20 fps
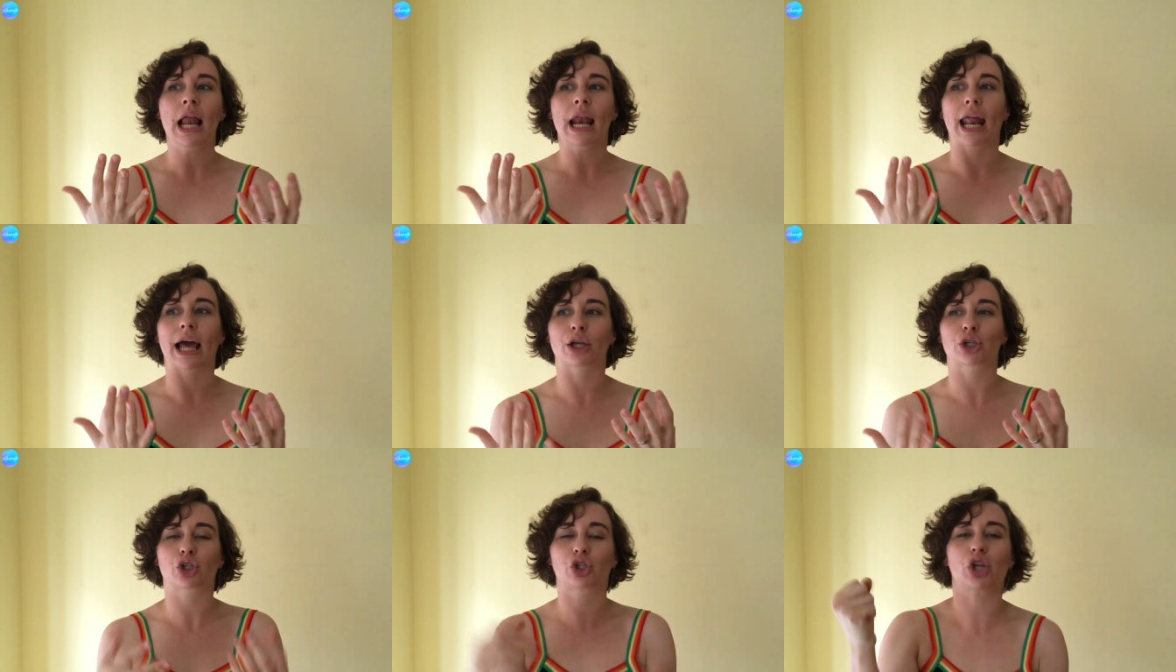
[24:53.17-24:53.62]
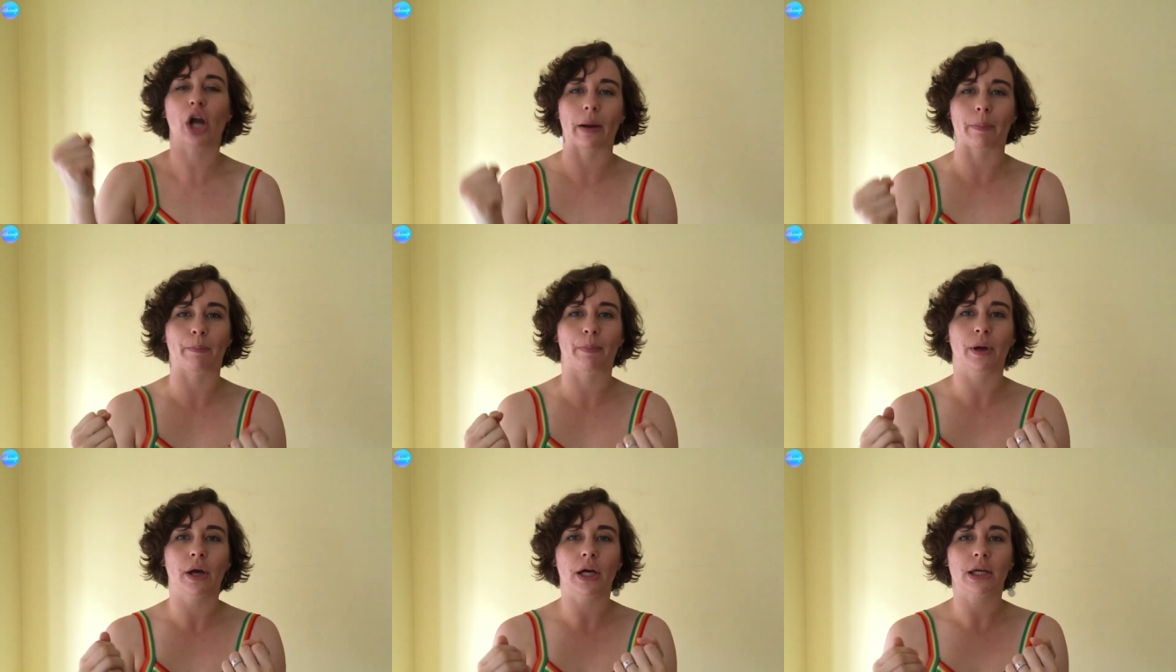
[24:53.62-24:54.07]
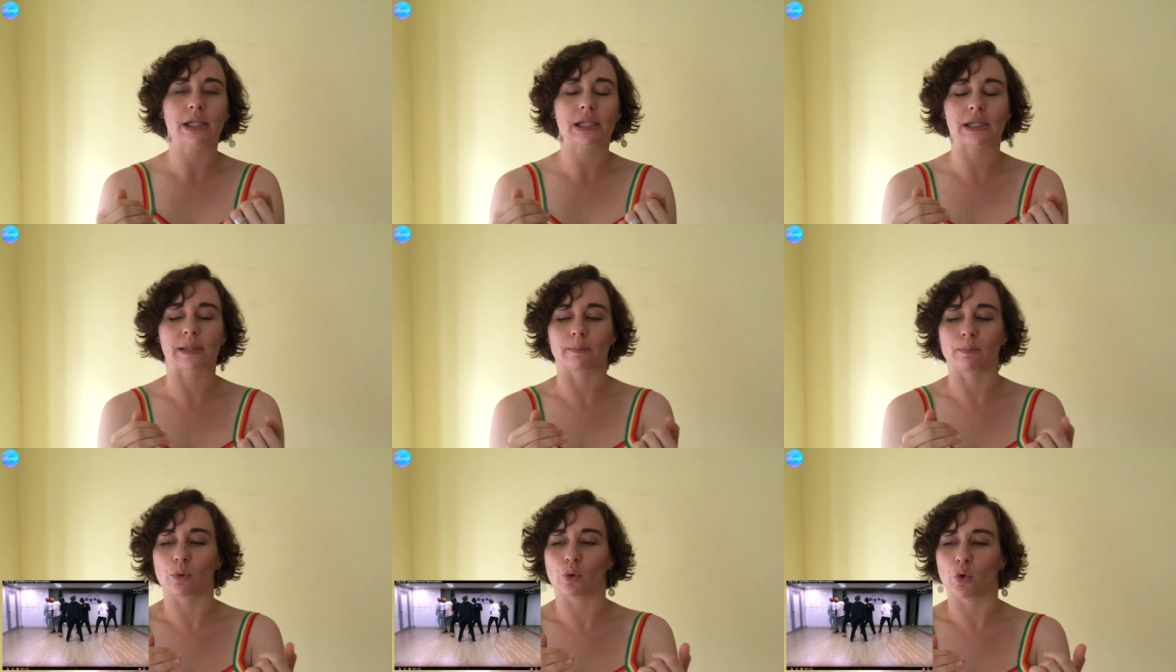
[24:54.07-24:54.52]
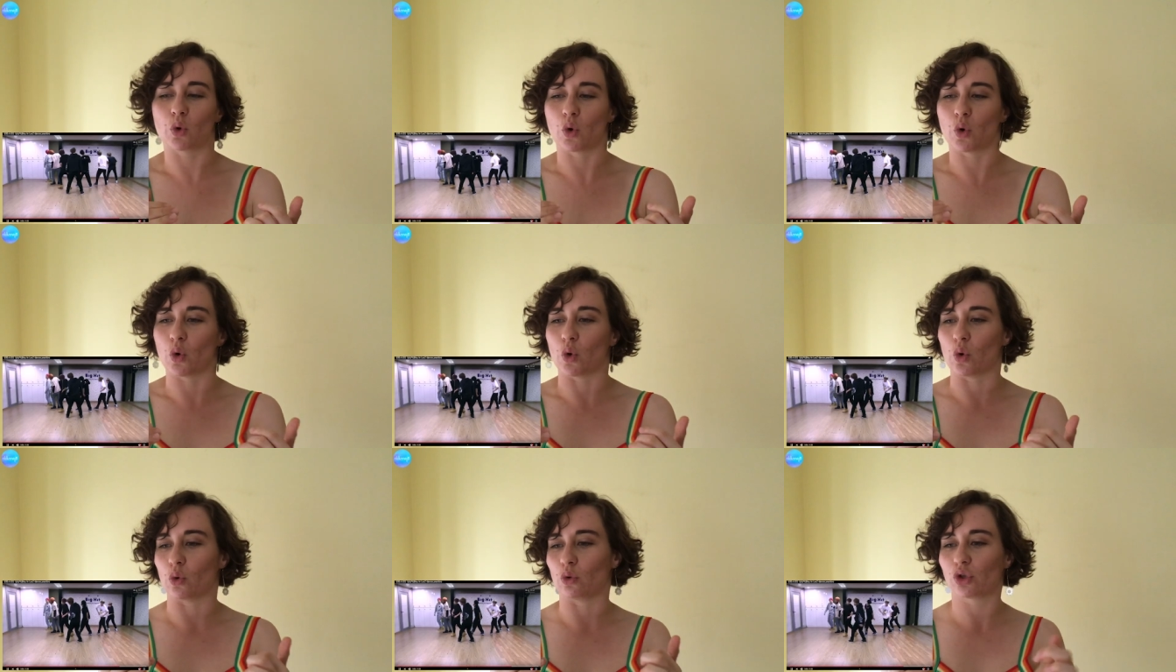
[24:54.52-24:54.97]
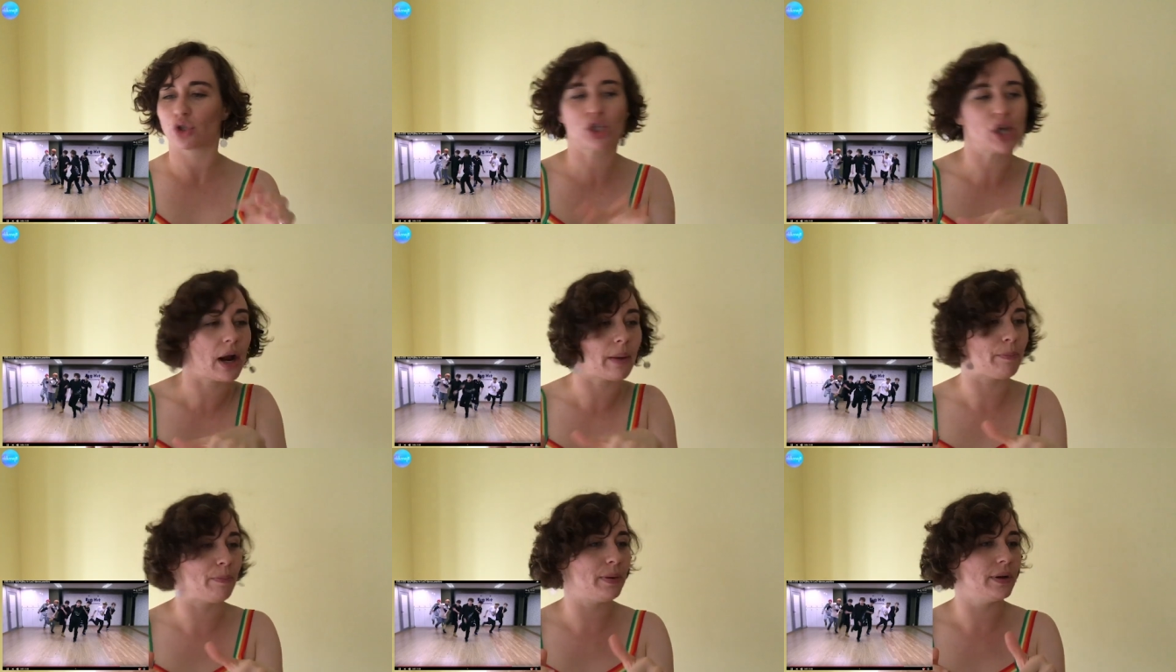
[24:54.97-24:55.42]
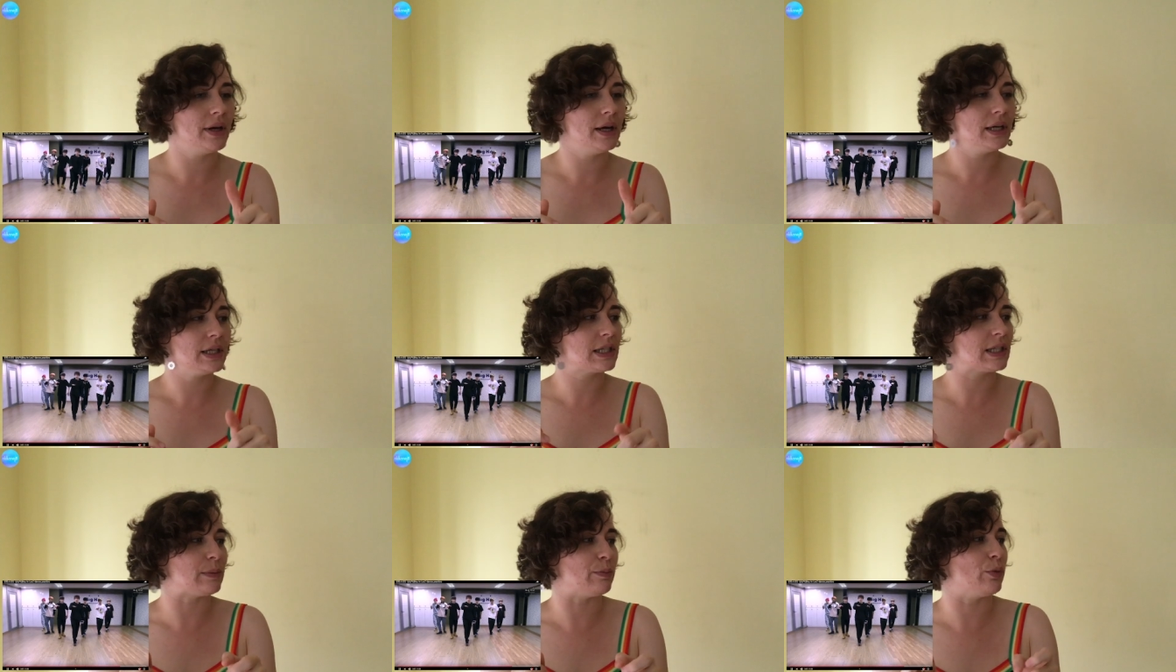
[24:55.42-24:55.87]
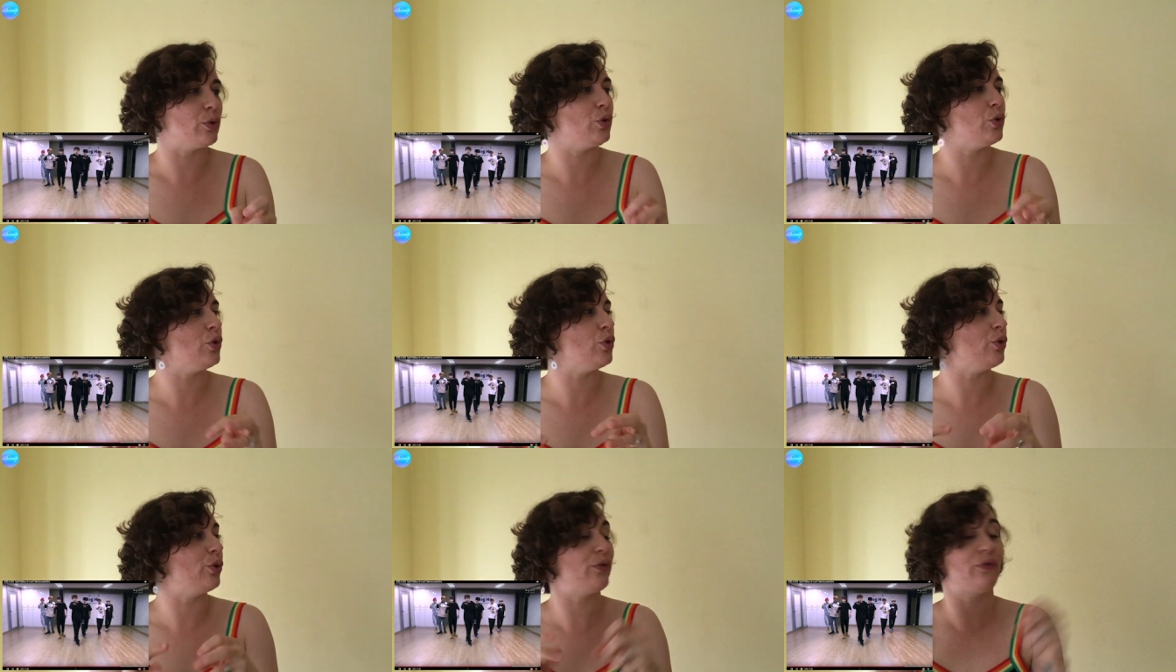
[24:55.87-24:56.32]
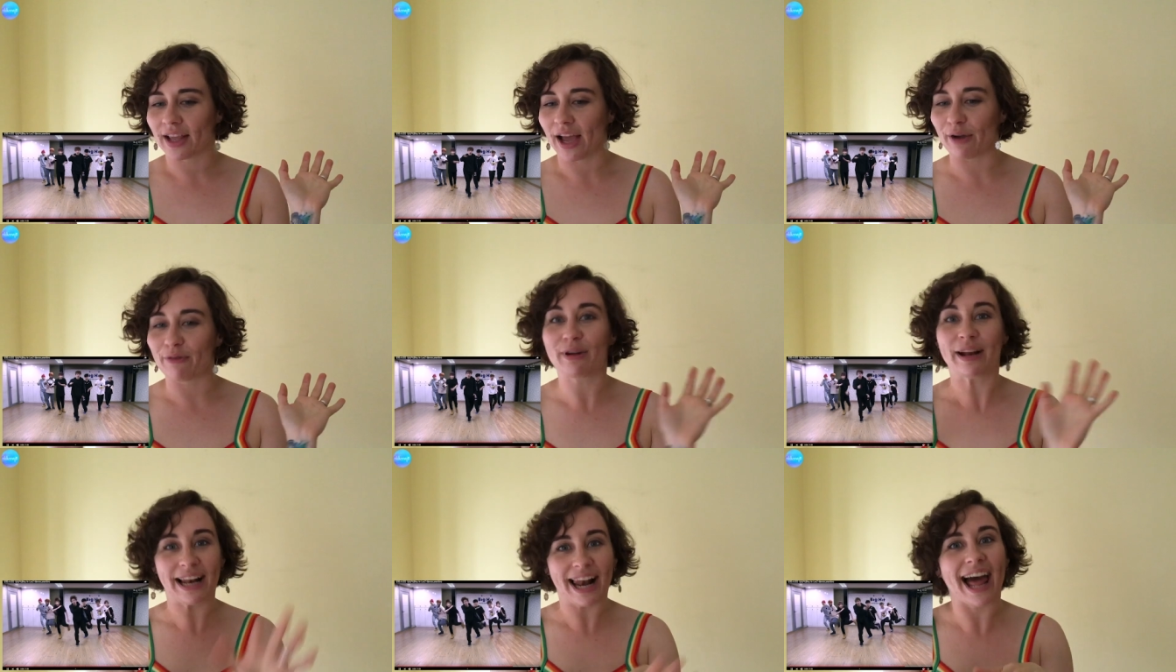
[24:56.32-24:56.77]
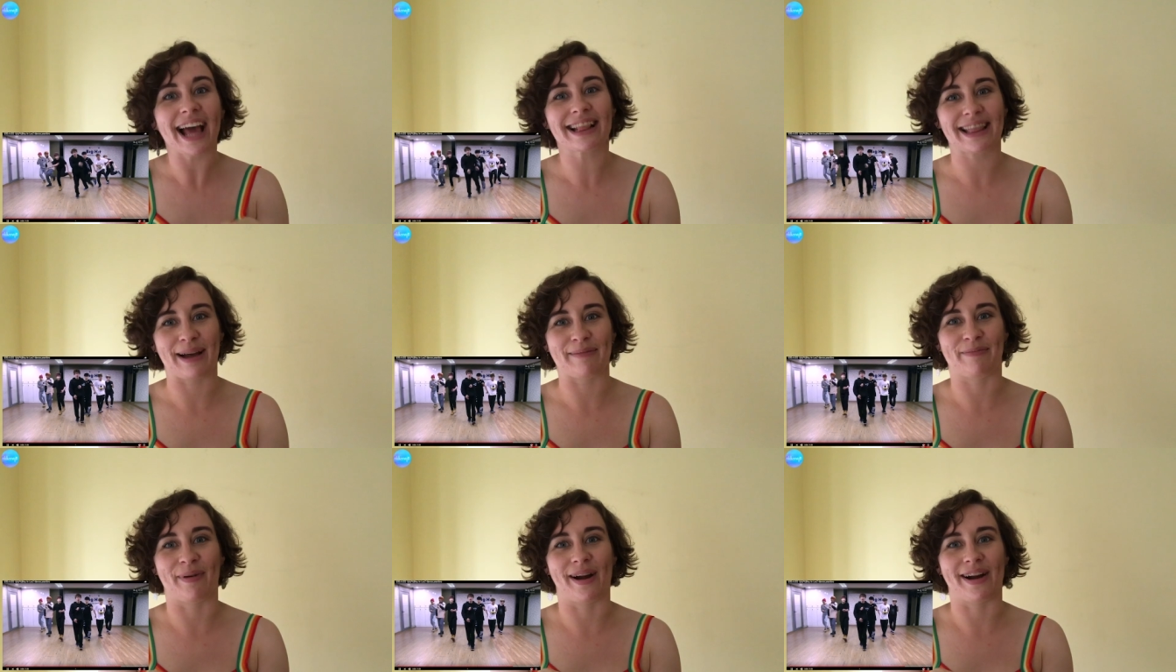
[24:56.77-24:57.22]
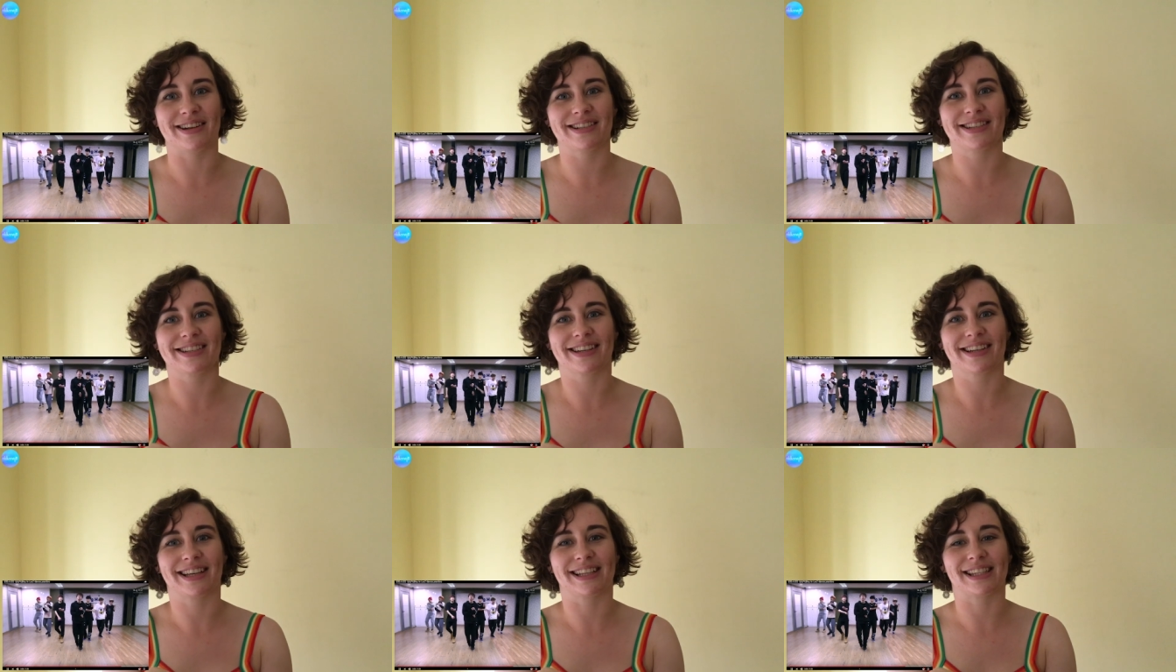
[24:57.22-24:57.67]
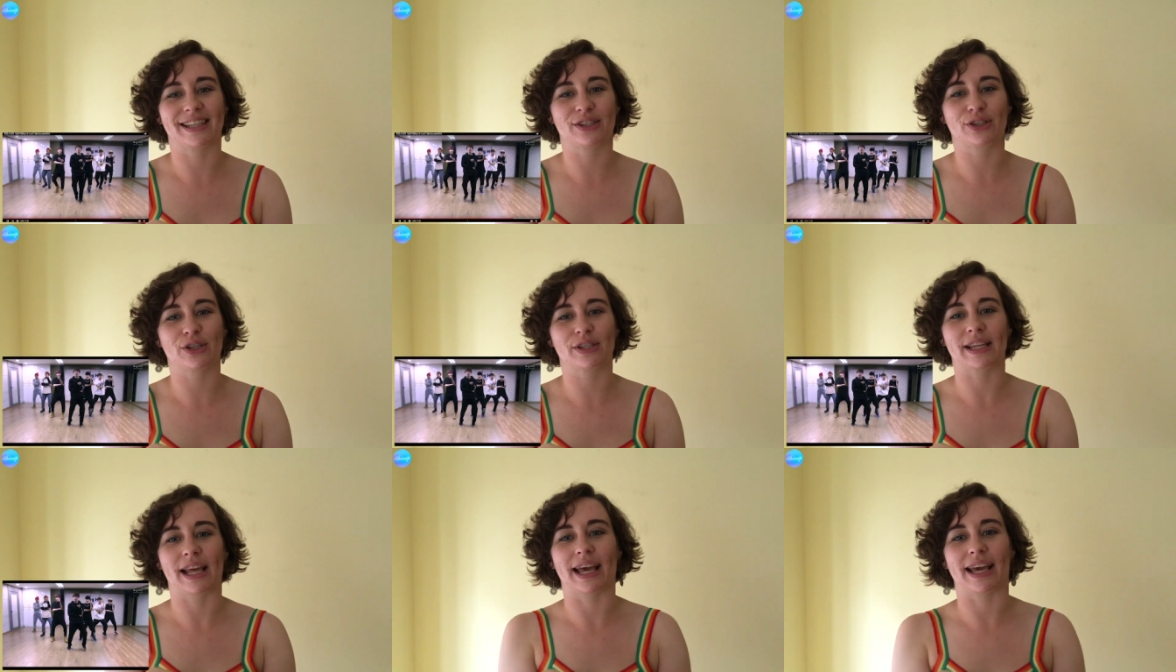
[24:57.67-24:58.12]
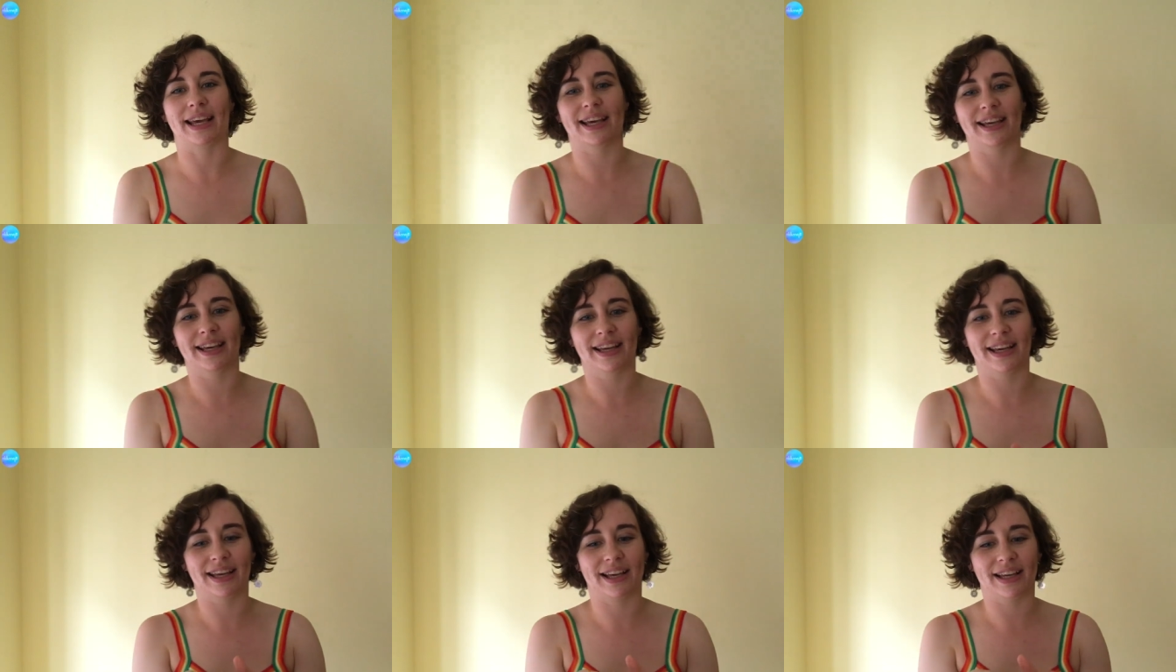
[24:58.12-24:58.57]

Like sharp, smooth, sharp, smooth. I really like that part because it's just like